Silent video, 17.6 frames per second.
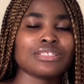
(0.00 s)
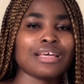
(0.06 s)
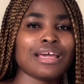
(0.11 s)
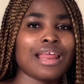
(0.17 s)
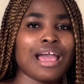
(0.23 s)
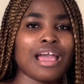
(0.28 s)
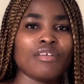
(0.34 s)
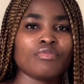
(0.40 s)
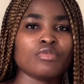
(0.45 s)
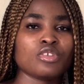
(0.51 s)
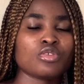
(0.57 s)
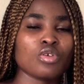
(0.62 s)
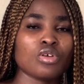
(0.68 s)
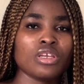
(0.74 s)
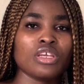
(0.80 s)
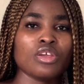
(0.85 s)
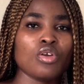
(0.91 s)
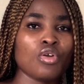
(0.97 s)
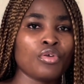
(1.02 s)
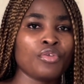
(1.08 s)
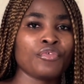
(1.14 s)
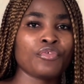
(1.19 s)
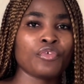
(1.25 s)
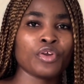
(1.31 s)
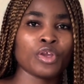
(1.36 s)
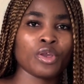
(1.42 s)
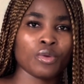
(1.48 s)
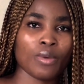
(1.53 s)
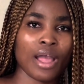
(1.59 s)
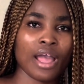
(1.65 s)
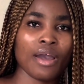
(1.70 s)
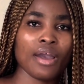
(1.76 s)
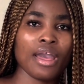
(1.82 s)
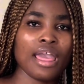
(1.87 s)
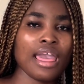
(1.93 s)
that I have been stalling on for a while,